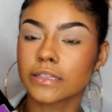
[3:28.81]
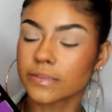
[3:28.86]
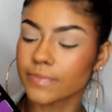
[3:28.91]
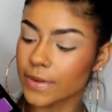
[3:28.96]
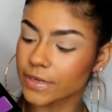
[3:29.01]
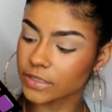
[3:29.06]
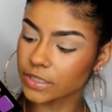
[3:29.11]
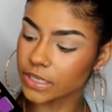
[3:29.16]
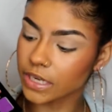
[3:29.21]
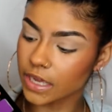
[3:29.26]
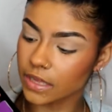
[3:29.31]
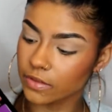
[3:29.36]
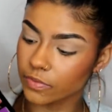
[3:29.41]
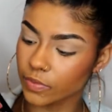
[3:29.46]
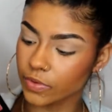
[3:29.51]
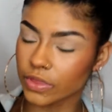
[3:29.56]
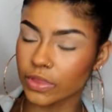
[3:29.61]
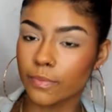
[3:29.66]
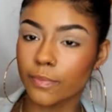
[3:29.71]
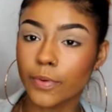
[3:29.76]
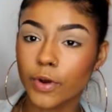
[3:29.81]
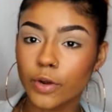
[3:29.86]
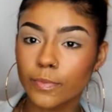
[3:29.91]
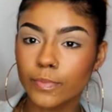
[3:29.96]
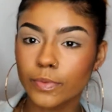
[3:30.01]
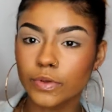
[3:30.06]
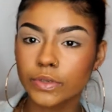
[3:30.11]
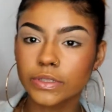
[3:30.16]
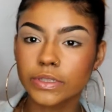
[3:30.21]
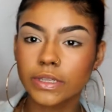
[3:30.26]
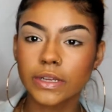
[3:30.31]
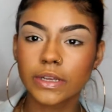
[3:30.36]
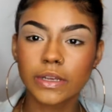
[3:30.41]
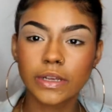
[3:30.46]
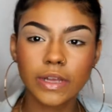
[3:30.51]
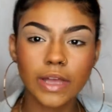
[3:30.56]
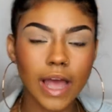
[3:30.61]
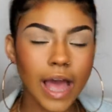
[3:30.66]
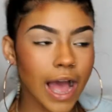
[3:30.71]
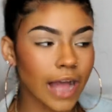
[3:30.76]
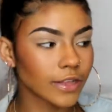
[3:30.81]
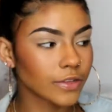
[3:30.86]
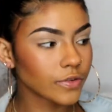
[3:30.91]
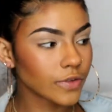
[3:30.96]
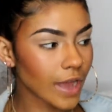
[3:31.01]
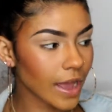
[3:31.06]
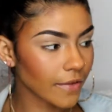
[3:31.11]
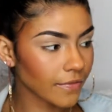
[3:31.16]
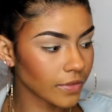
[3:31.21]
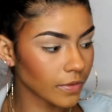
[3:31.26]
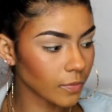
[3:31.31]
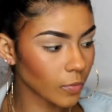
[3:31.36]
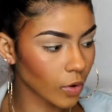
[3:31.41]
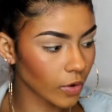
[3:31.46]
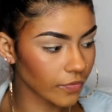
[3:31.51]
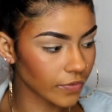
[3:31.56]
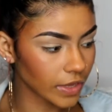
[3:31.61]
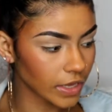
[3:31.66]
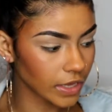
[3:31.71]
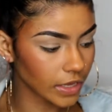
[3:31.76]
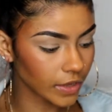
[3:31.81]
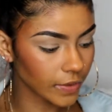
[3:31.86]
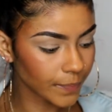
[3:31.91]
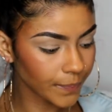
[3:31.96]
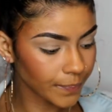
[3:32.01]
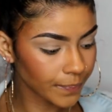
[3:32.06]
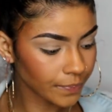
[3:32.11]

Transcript: especially because with the purples, I do have the Morphe